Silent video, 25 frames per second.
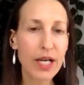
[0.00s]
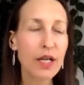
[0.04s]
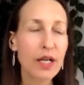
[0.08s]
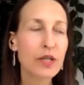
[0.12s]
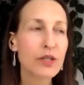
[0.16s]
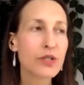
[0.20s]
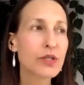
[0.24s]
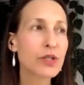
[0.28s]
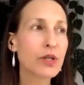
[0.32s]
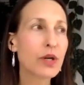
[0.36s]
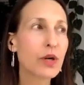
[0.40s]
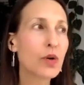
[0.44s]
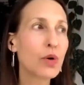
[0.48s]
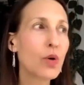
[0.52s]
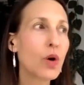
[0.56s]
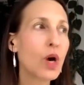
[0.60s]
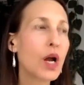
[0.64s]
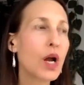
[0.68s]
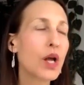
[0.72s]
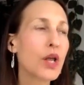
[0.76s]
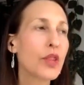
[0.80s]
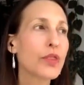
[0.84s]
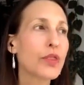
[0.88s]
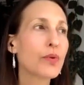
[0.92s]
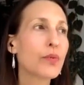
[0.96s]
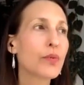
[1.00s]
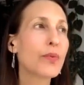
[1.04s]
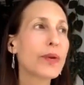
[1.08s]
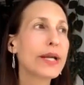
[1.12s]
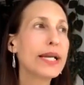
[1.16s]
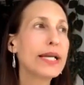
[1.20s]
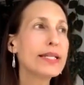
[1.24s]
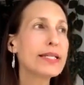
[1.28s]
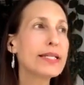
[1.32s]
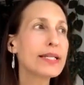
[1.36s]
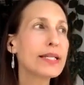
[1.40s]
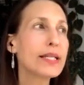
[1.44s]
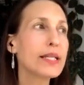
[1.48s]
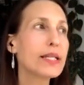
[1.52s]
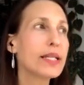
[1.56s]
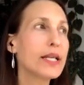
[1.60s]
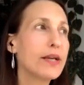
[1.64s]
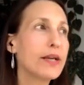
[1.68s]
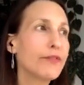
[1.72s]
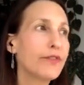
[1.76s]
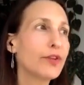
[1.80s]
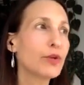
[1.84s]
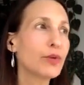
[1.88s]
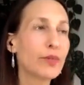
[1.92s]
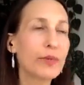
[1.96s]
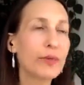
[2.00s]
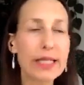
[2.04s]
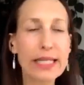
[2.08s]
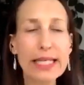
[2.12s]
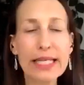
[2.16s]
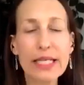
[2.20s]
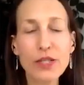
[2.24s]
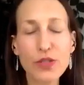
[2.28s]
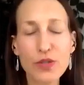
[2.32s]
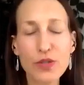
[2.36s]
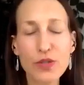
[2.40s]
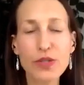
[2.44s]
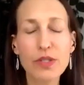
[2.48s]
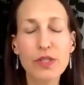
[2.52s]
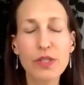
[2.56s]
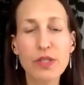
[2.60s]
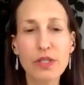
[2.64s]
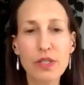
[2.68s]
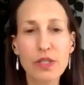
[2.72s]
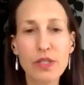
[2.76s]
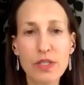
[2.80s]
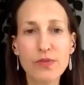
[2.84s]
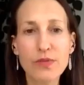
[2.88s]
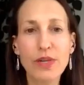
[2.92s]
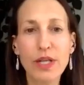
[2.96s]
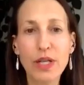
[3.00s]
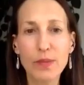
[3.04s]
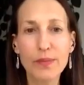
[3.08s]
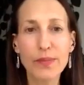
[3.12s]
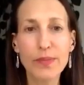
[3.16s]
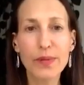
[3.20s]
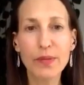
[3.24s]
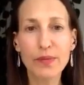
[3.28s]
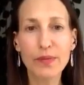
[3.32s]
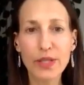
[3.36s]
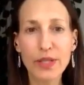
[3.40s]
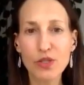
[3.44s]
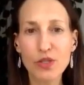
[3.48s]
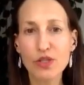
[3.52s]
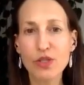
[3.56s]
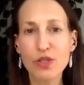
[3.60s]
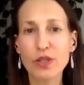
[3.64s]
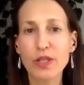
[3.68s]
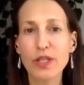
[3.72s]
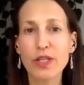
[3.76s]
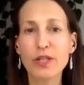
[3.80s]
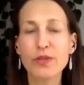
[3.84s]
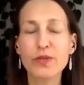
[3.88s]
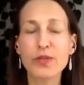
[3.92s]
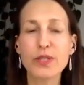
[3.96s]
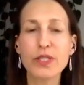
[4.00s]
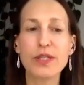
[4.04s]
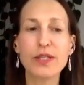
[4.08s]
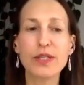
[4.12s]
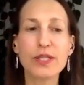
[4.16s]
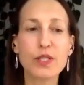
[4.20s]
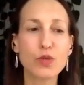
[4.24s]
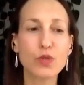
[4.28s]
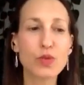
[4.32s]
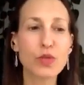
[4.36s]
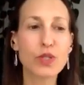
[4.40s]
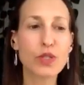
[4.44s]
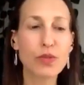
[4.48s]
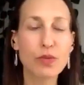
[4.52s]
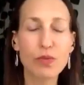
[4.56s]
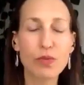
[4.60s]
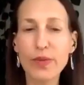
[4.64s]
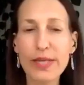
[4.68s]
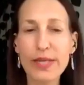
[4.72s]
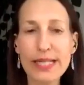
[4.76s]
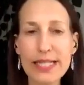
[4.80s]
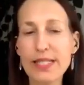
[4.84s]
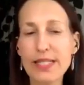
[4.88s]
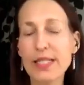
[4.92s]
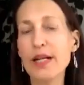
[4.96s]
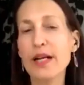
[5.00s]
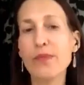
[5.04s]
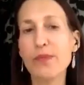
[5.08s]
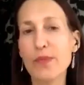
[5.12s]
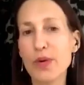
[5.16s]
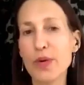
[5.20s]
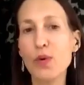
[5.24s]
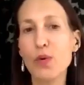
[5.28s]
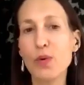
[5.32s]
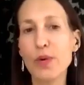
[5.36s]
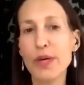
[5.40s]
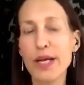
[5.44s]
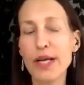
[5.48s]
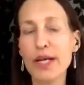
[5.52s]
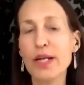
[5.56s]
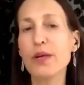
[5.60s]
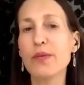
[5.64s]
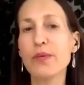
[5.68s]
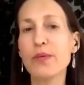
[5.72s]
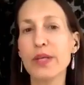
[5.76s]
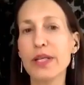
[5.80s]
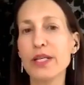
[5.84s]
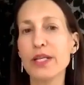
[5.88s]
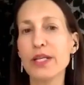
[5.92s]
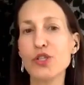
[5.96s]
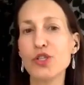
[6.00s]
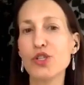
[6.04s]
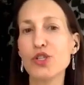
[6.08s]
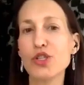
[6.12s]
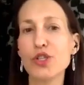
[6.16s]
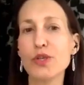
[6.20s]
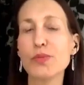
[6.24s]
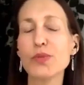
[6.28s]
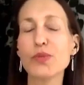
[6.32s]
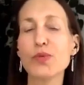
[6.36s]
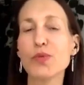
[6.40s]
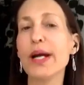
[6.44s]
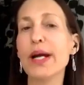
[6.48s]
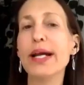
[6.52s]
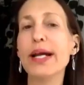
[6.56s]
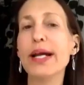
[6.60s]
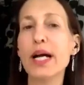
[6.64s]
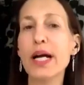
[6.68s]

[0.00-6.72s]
So the reason, if you're really interested in developing relational literacy, this was the reason I wrote Getting Relationships Right.